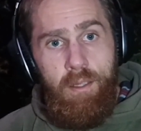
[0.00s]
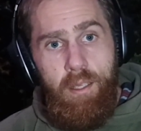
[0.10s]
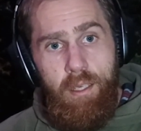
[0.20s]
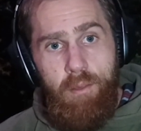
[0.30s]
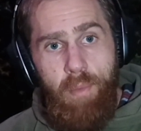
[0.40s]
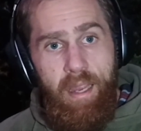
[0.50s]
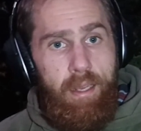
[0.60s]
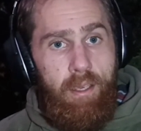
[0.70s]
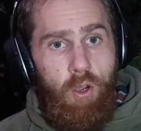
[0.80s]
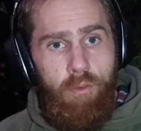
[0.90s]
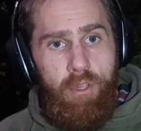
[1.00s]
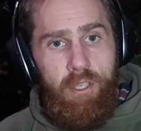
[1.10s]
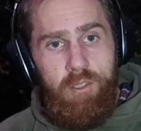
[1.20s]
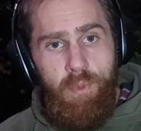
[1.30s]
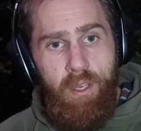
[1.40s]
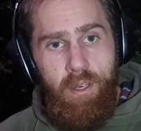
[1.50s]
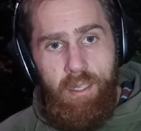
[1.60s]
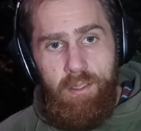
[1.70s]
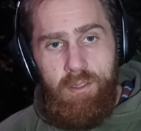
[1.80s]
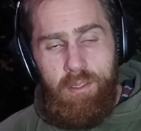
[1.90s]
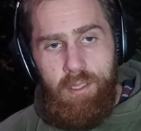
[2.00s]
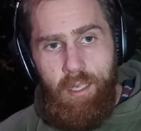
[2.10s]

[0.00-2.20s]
the meaning of the experience,